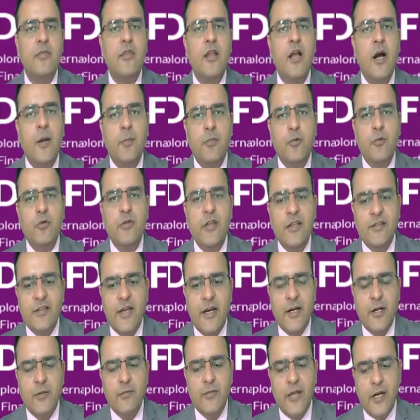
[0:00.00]
up to this
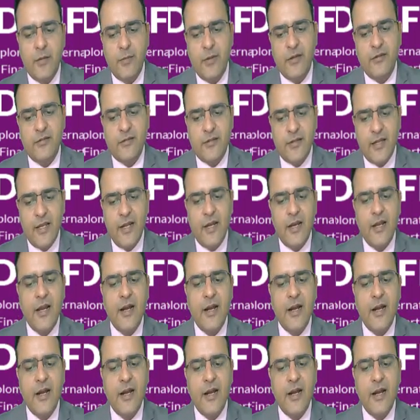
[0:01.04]
item. That means till